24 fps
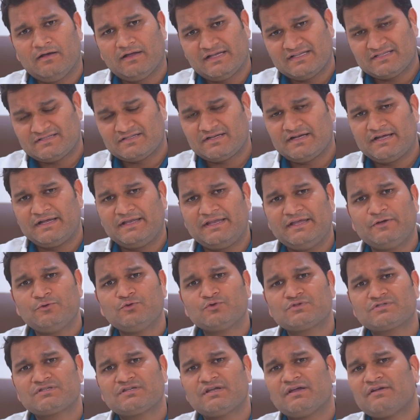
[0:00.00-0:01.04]
is
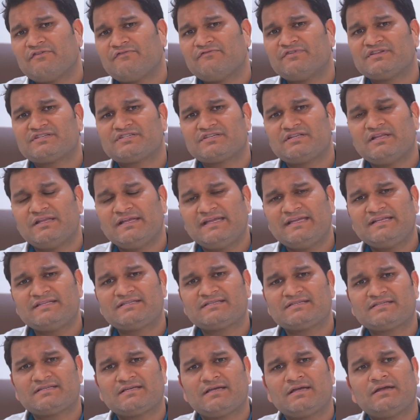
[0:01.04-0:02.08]
reduced, which
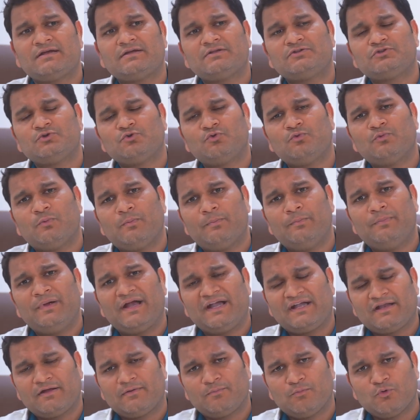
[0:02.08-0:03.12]
leads to
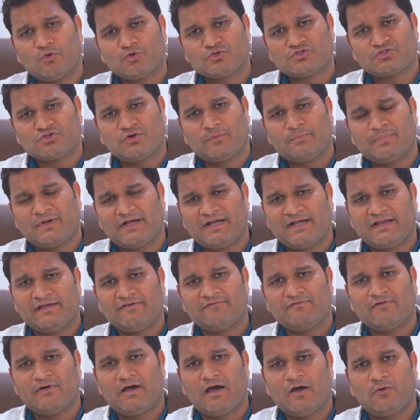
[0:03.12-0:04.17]
better
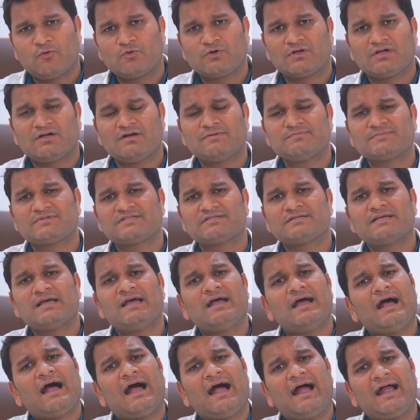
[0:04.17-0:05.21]
post-operative outcomes,
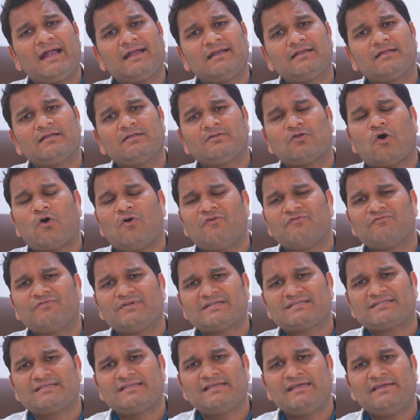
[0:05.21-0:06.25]
and
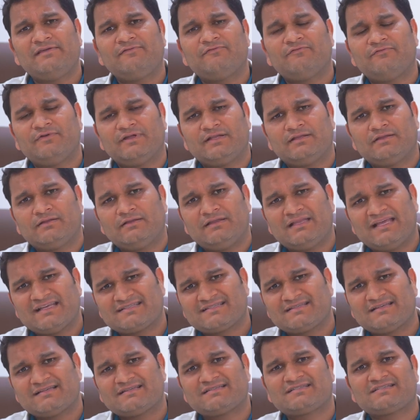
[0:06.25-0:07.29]
obviously with
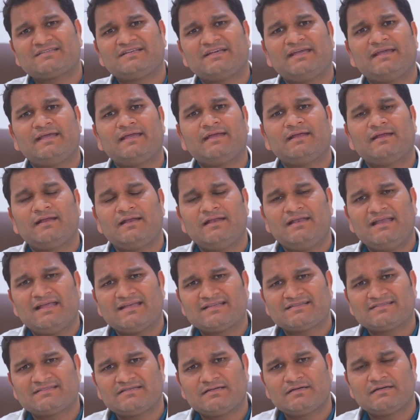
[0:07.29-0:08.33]
lesser stay,
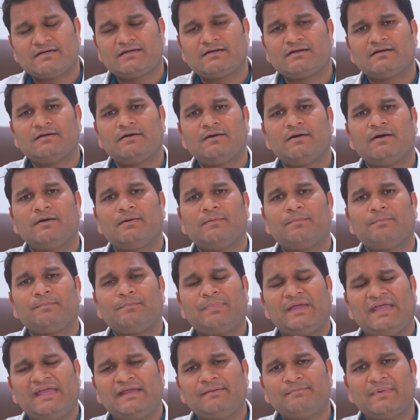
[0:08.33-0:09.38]
lesser
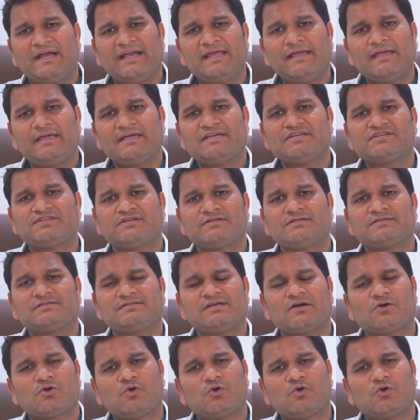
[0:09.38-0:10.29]
pain medication, the